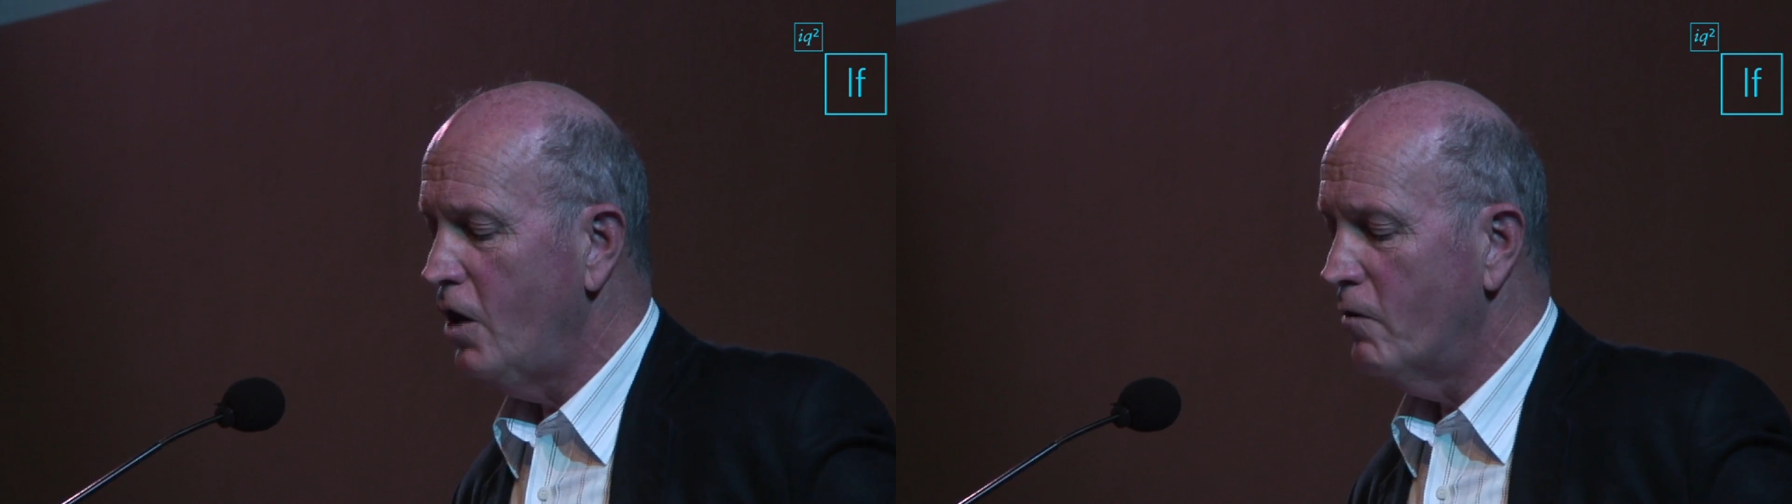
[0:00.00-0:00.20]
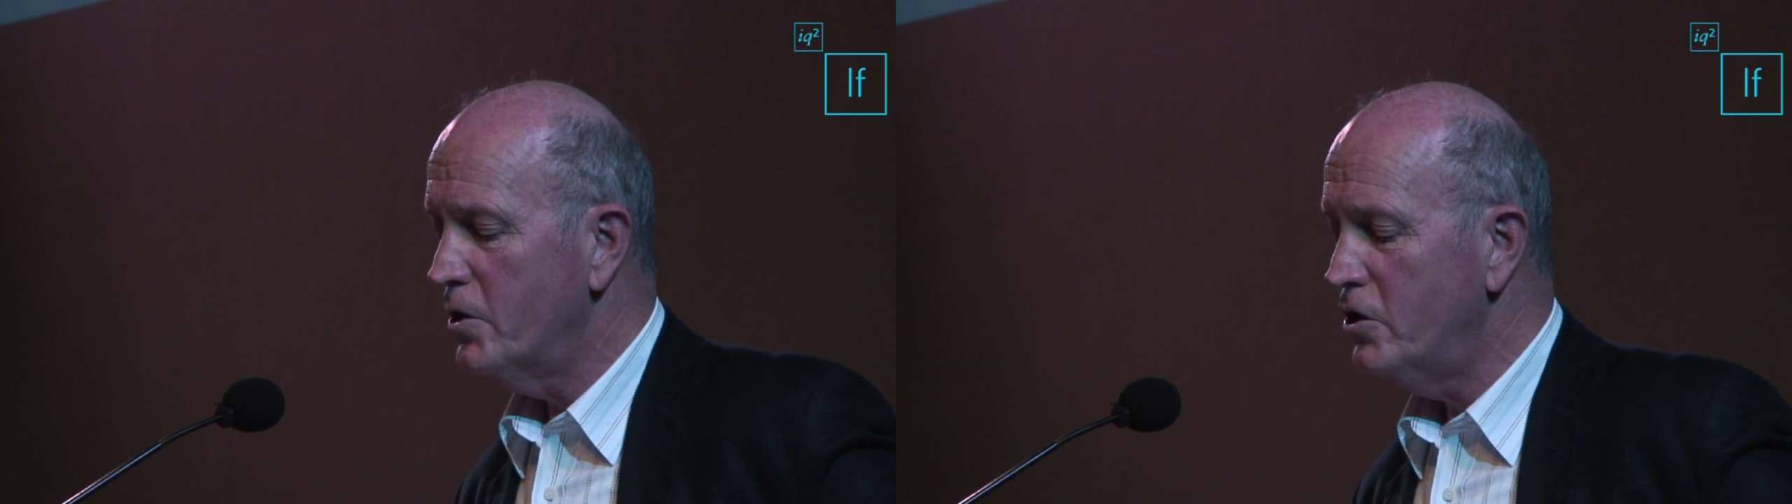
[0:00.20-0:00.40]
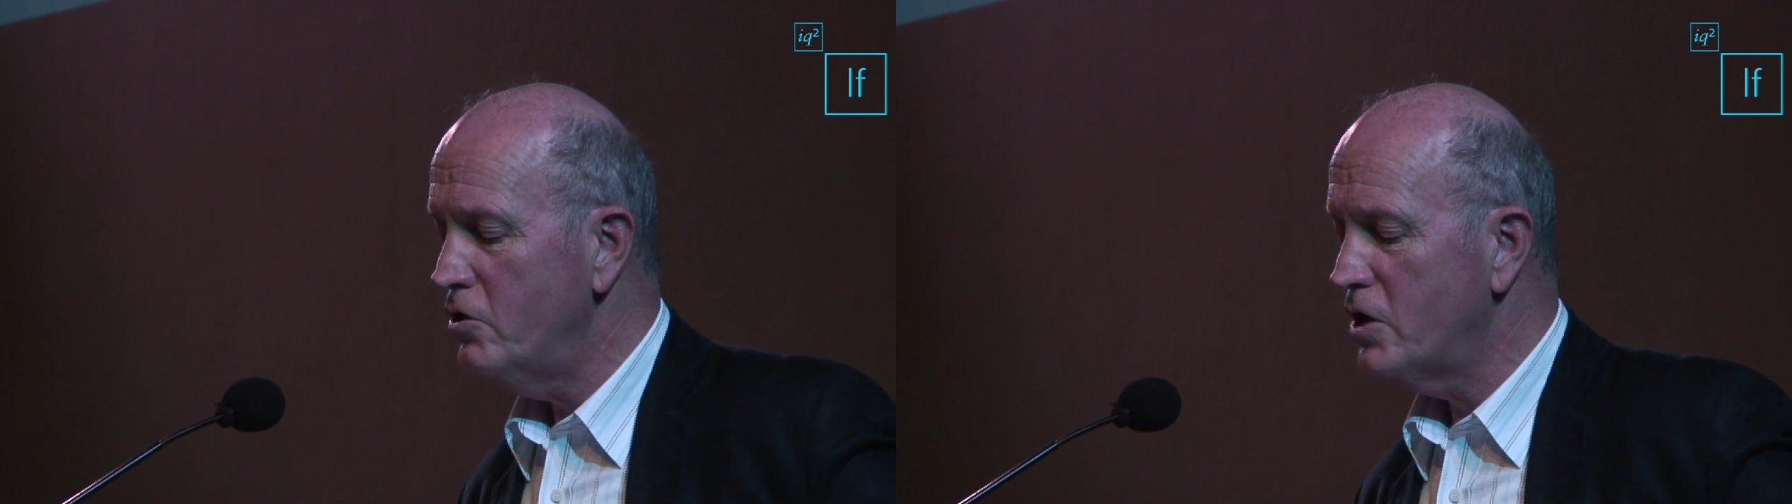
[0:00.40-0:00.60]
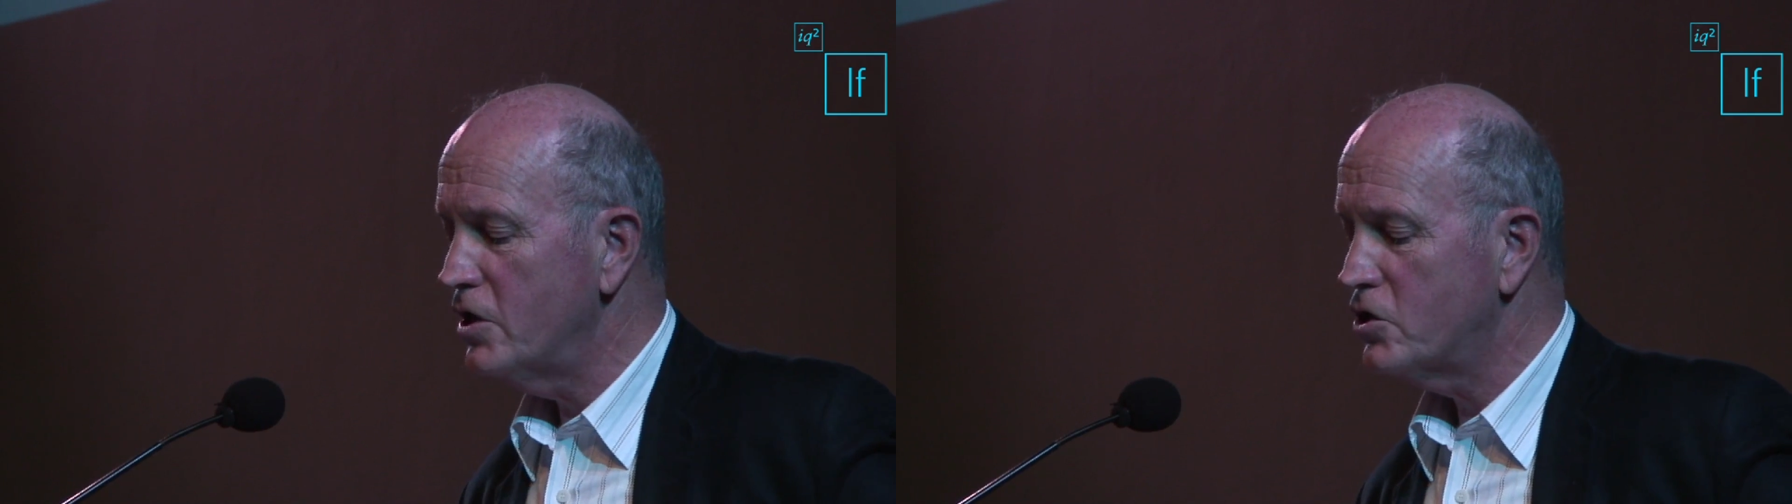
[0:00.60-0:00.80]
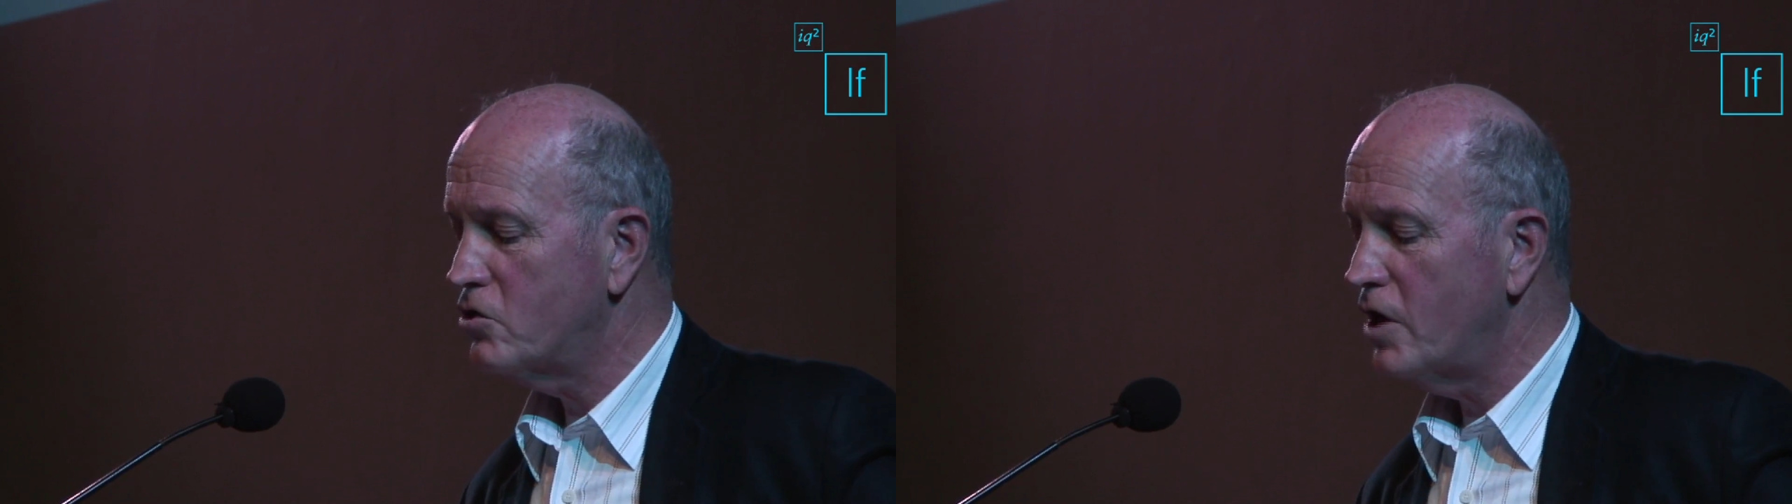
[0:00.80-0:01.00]
When the
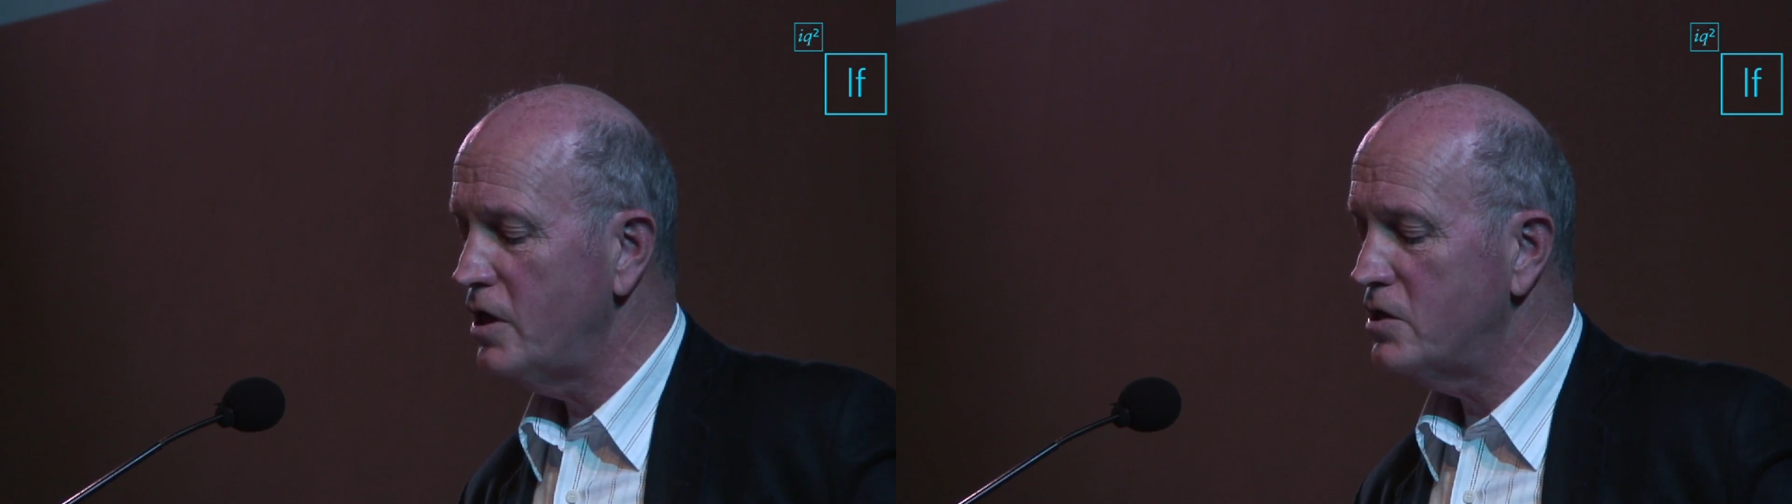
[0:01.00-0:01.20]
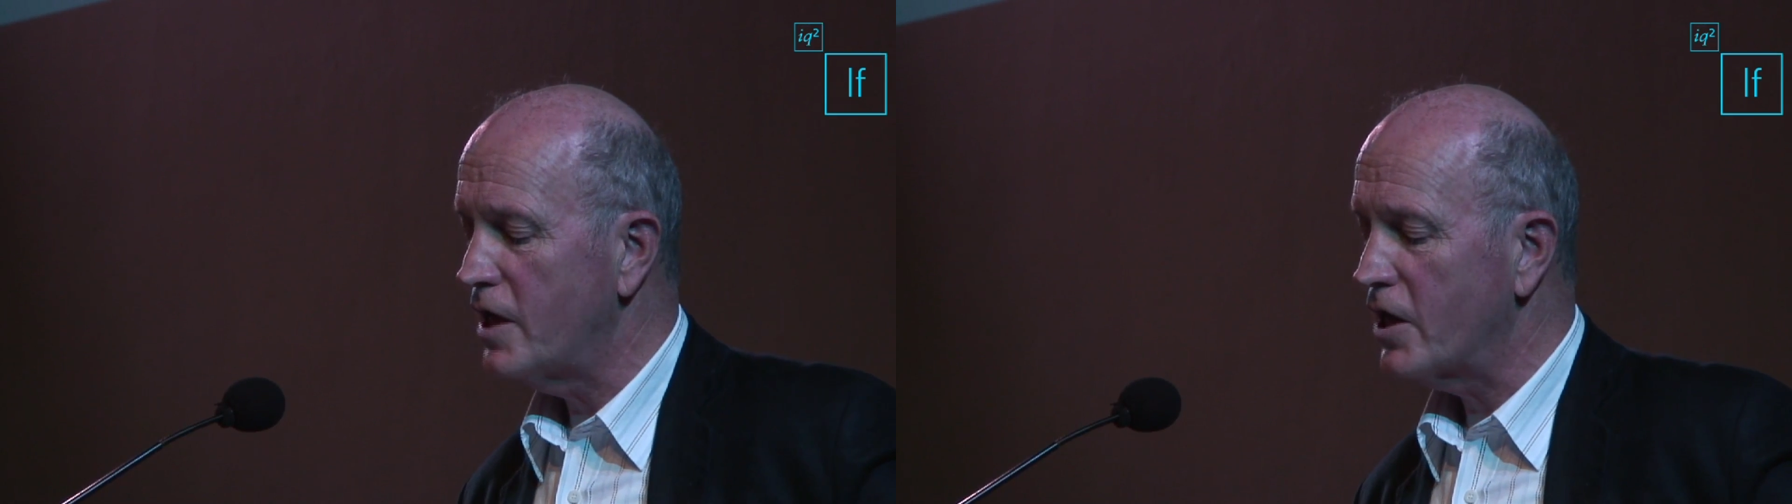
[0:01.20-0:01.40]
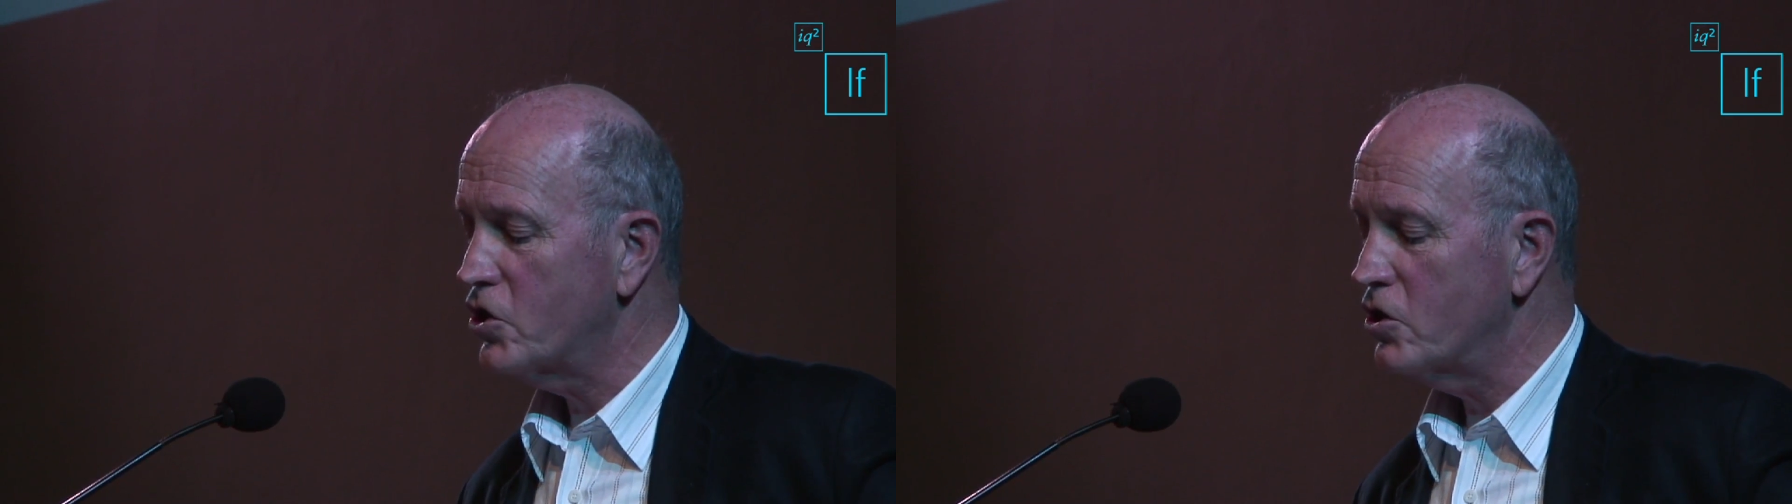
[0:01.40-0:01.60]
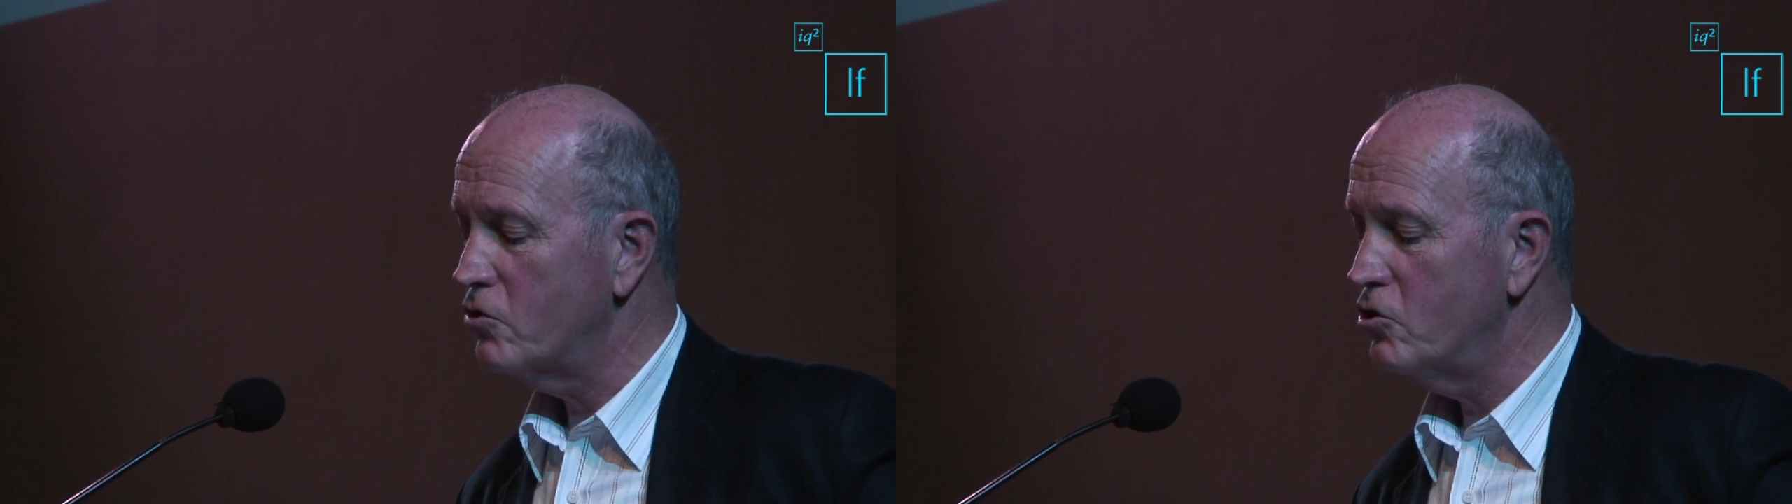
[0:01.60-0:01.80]
Nuclear Trains Action